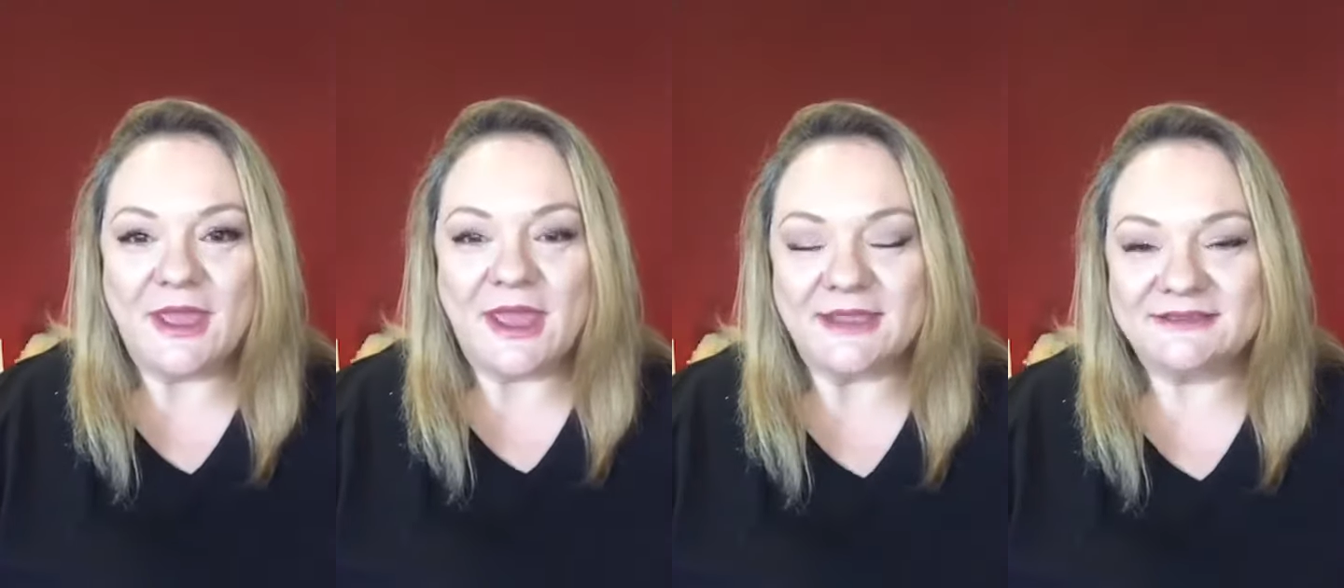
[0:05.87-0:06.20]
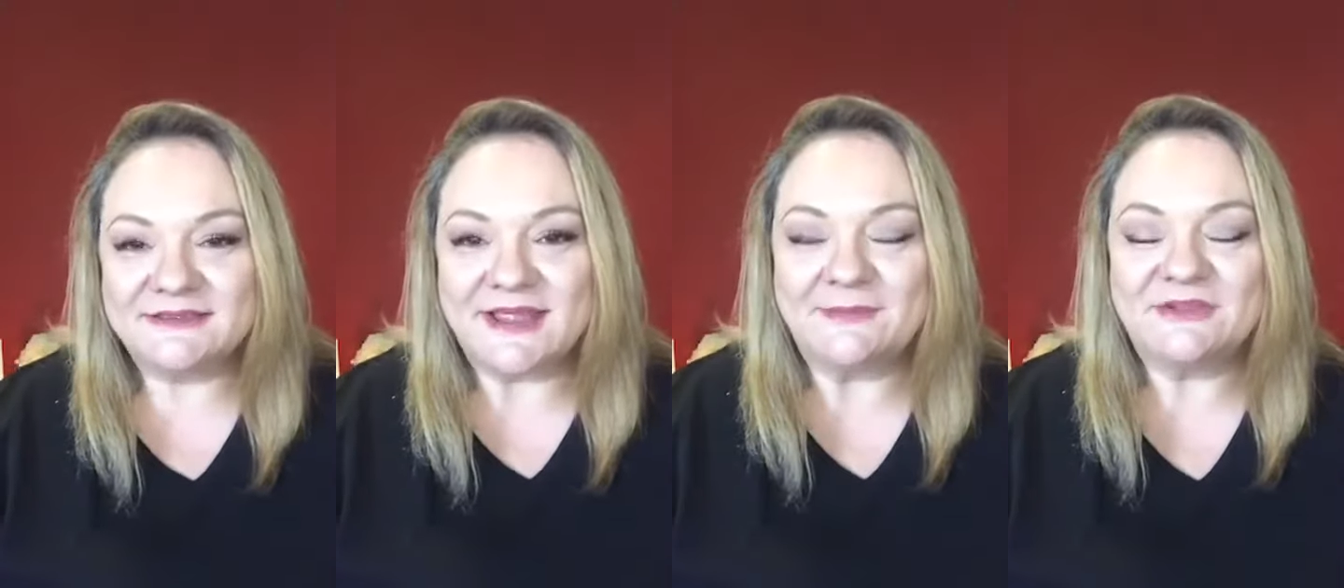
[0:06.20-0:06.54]
has
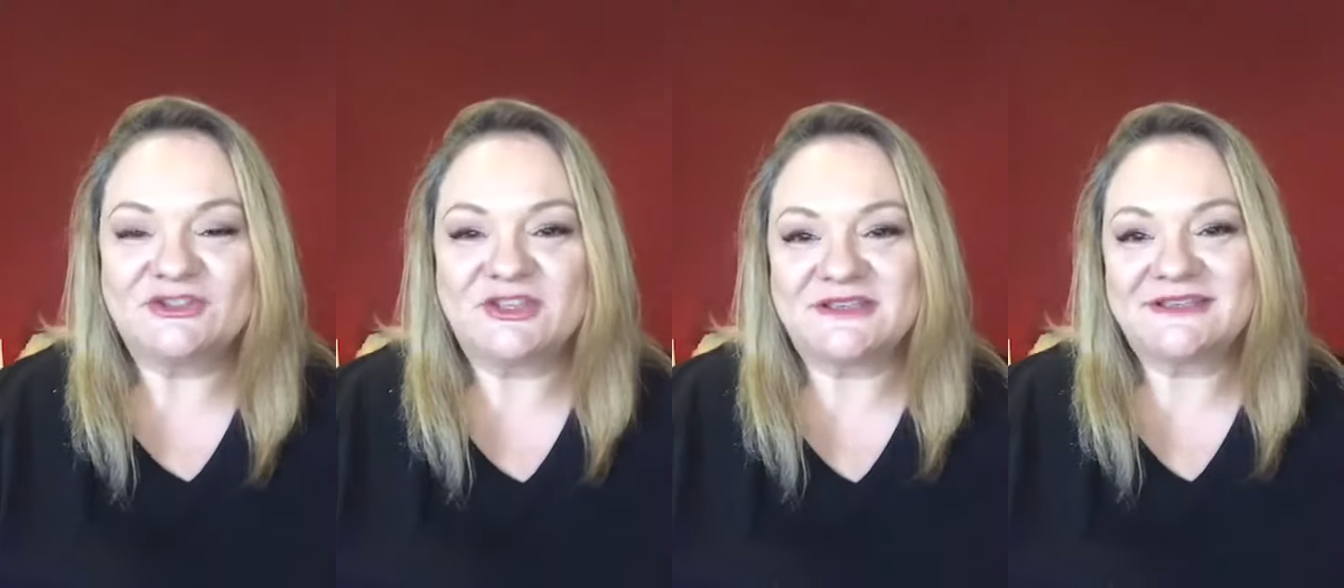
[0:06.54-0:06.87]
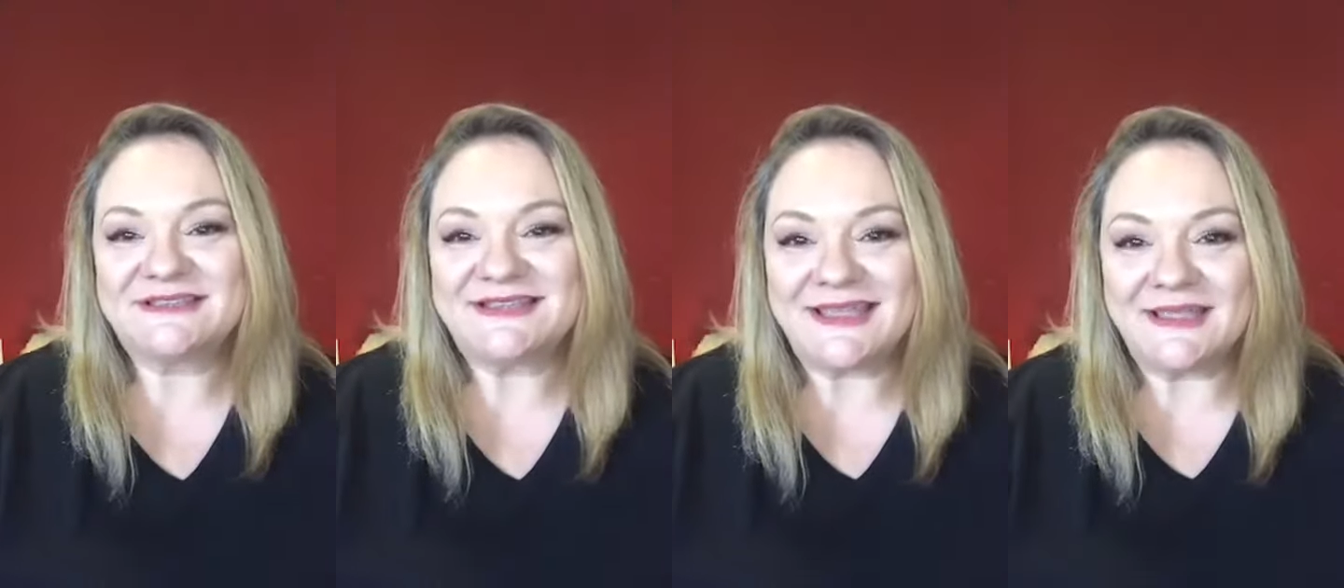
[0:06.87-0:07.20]
damaged their
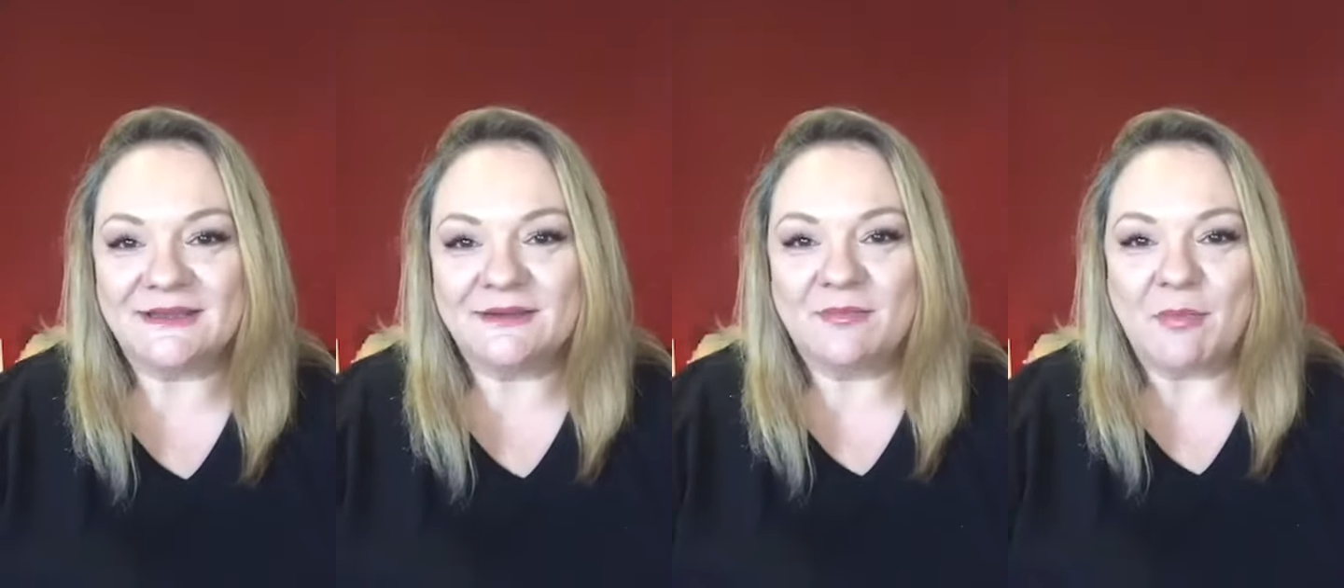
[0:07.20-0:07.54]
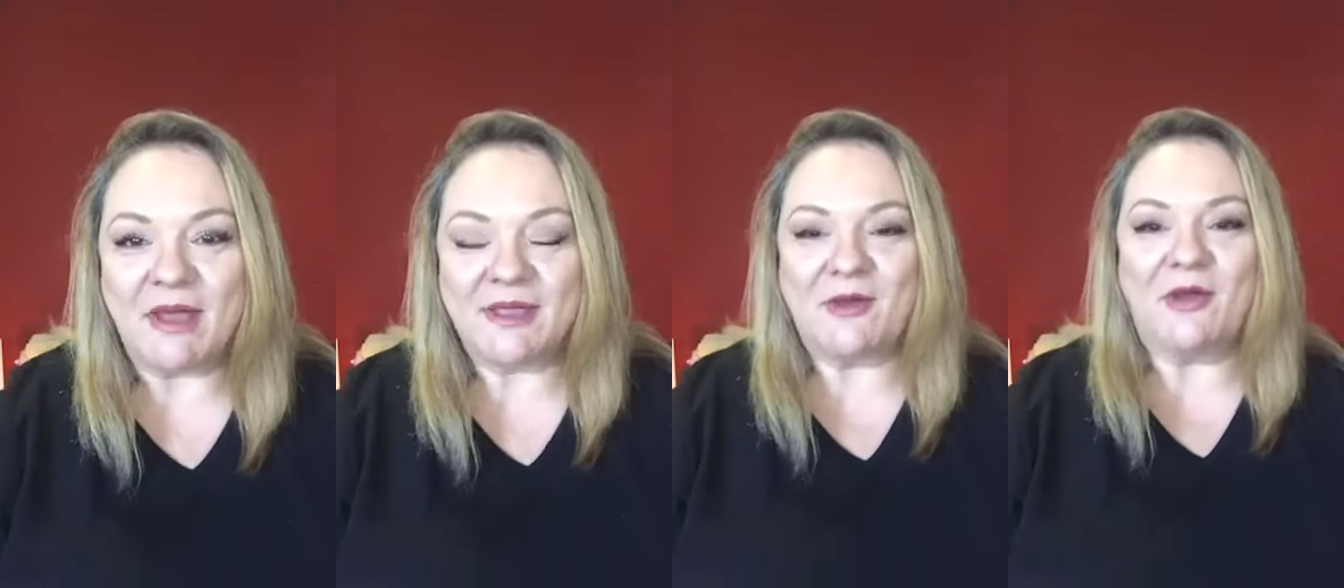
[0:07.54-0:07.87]
skin
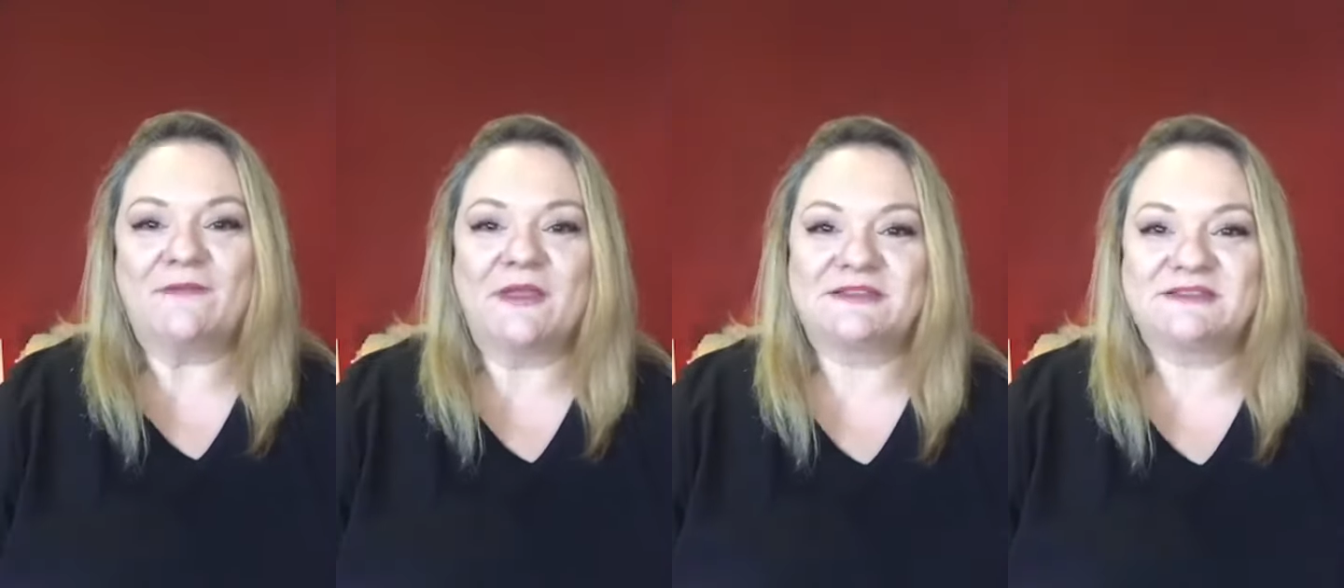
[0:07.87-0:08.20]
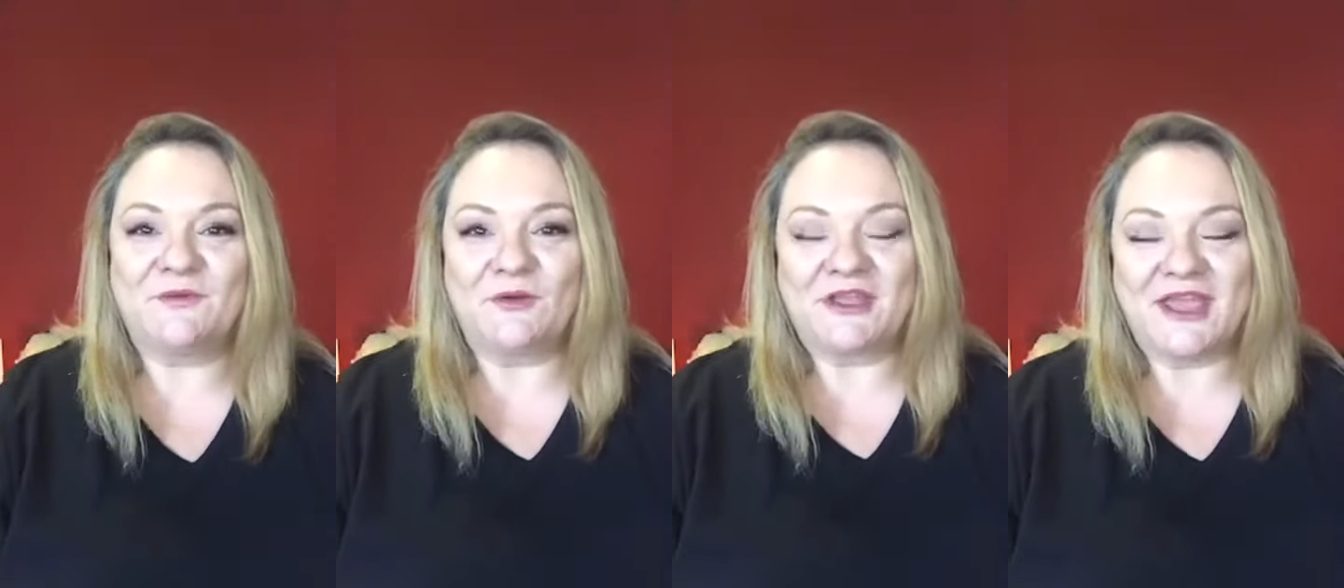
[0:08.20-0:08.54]
by
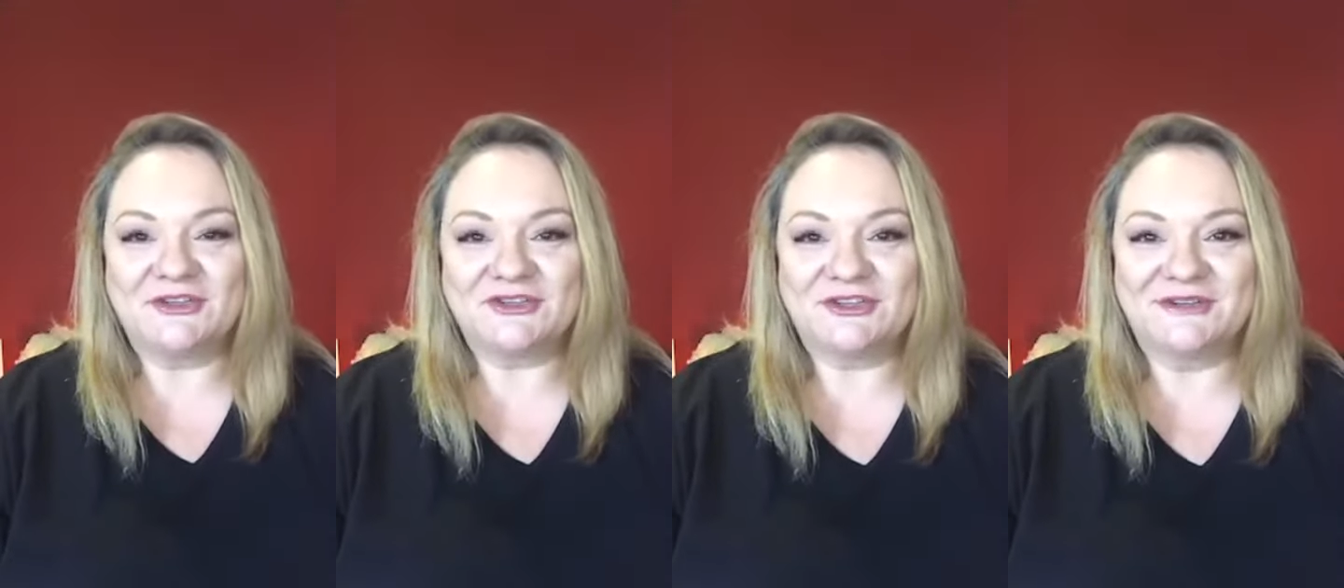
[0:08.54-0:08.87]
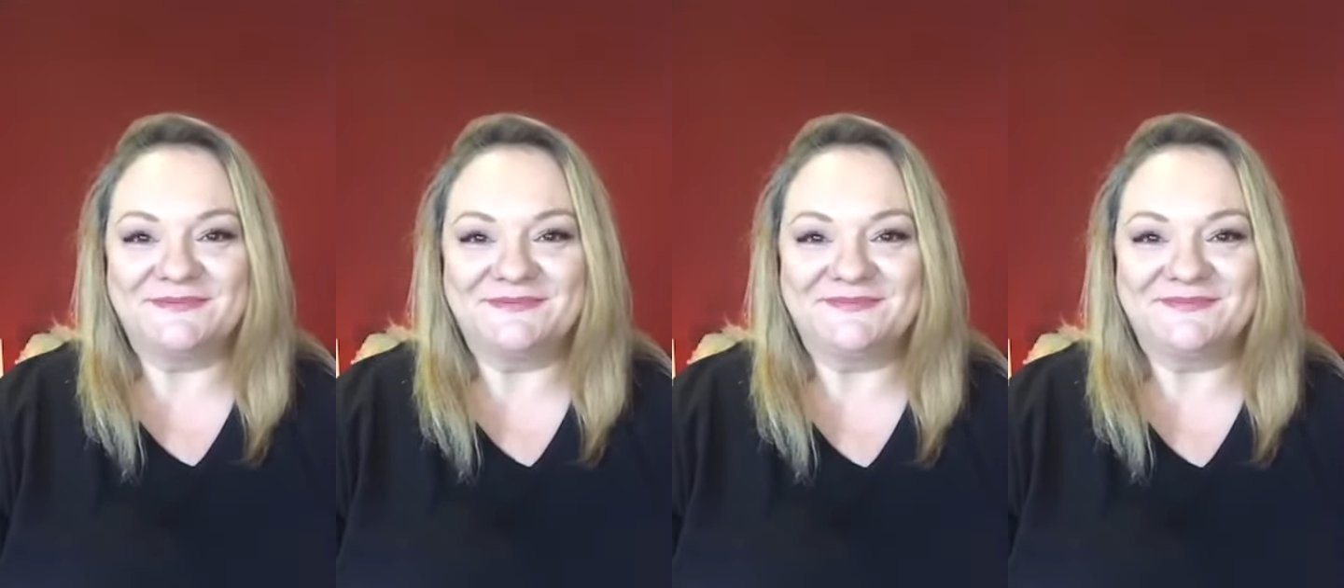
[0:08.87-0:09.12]
over-exfoliation?